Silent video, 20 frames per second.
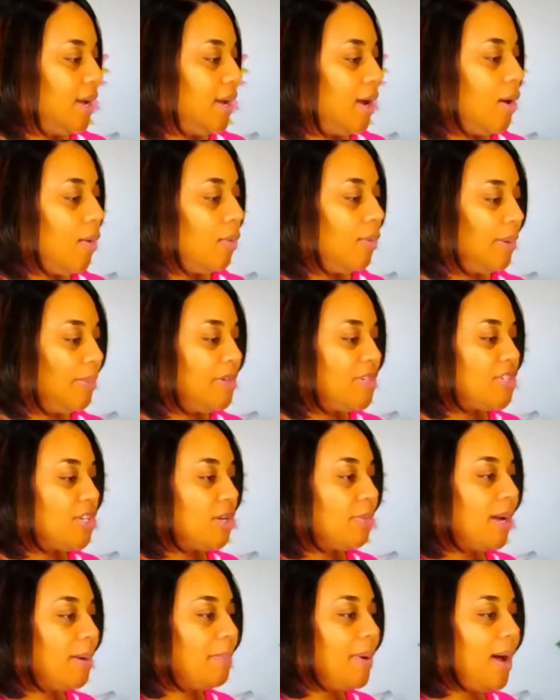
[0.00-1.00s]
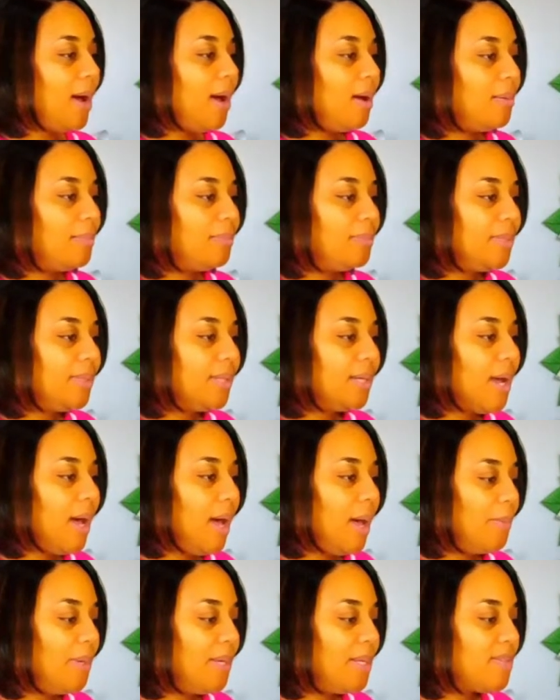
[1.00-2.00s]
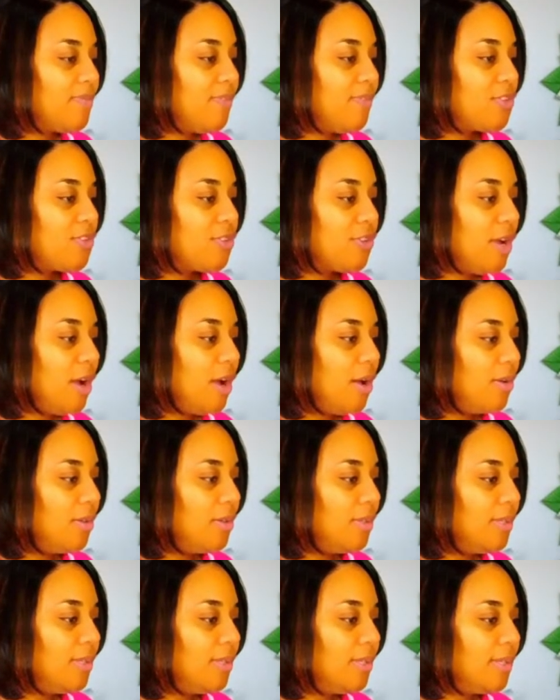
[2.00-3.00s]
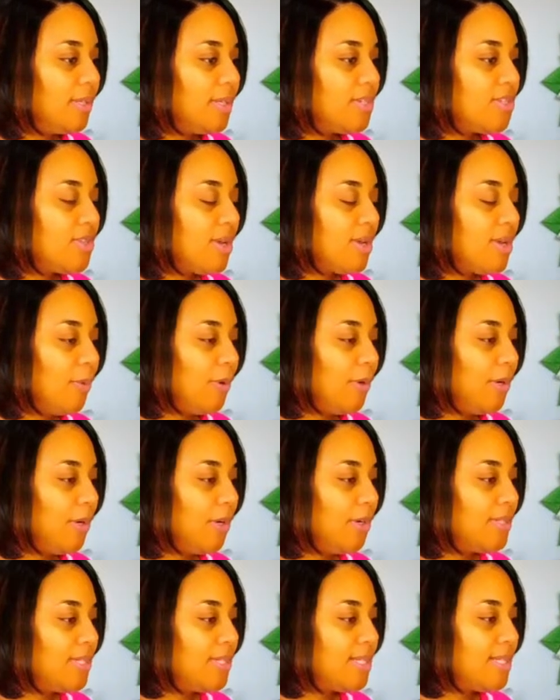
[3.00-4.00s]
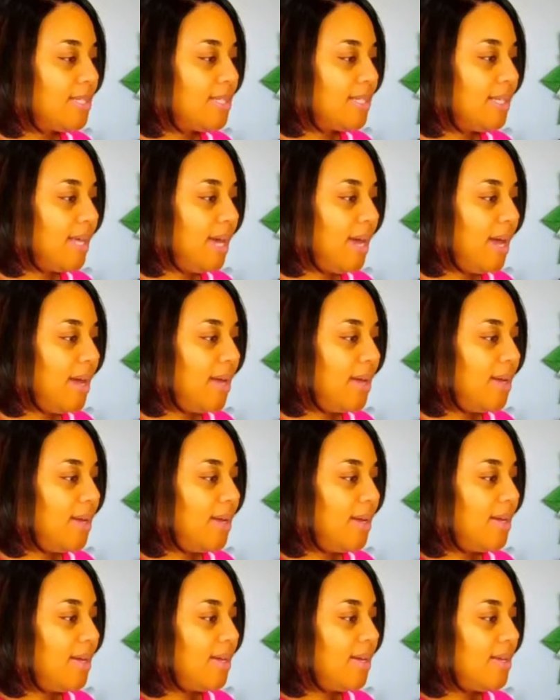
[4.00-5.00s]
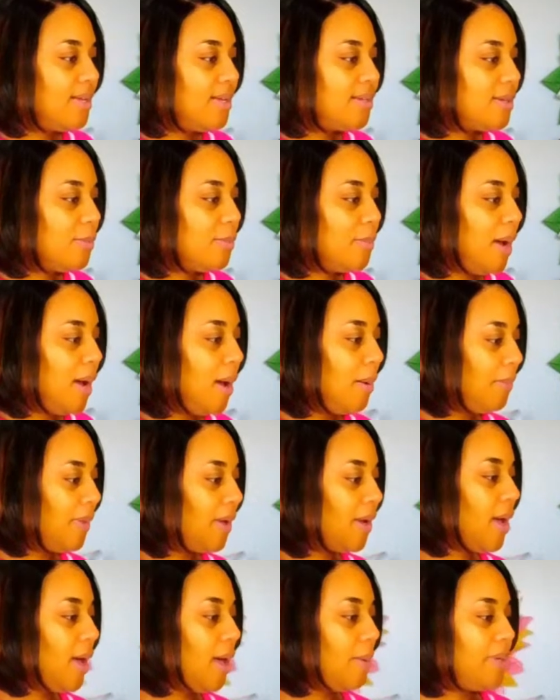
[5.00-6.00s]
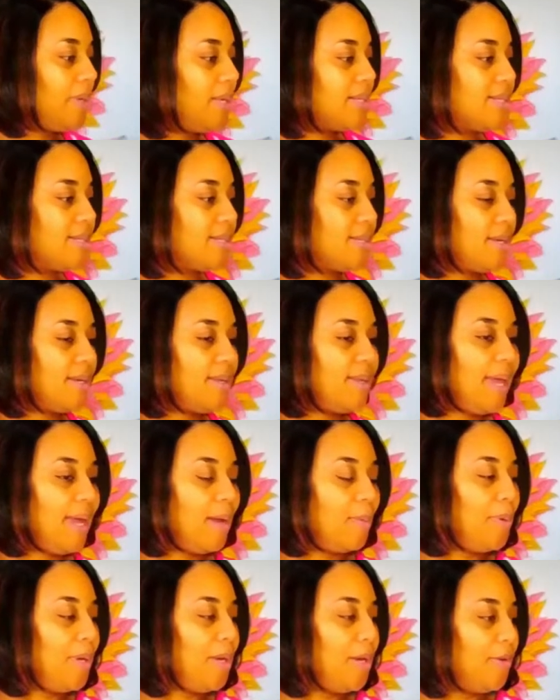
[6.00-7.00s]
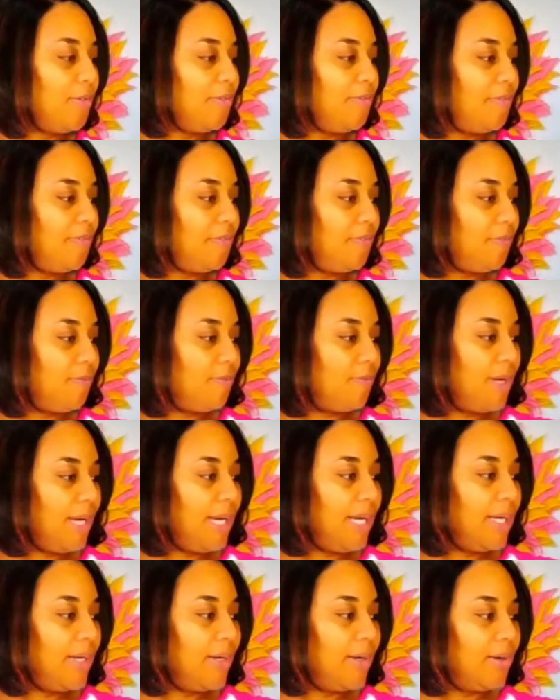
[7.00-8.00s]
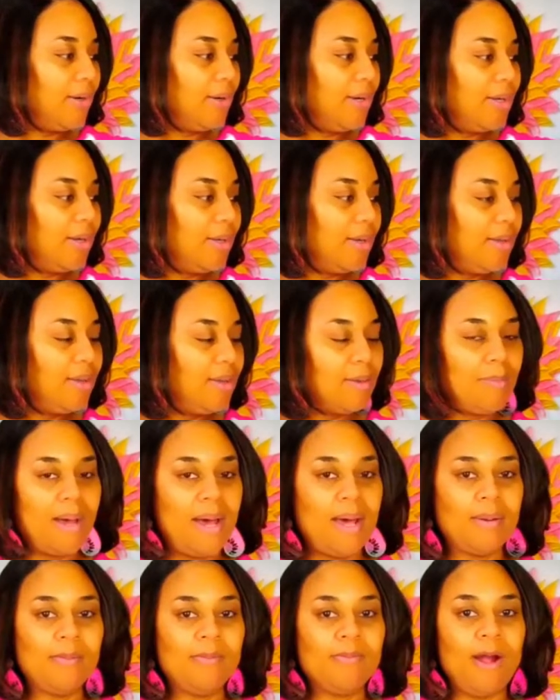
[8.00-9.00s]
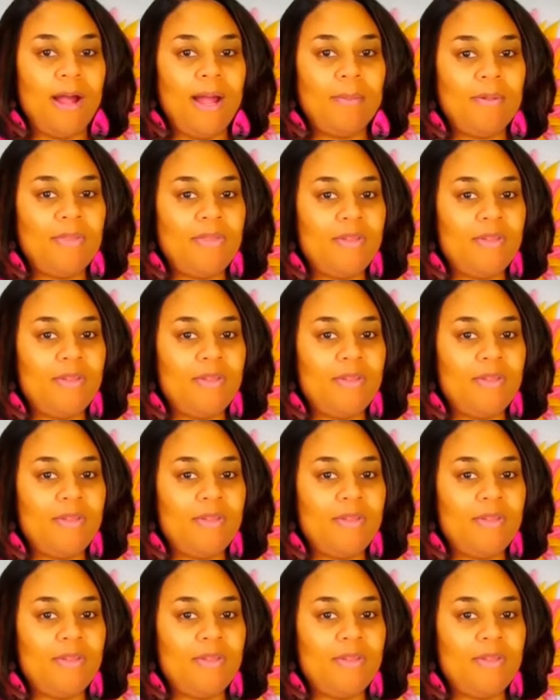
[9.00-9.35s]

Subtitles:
Oh, let me show my mom the comments feature, y'all. I wanted her to see that. So, Mom, the comments, they appear here in the bottom right, but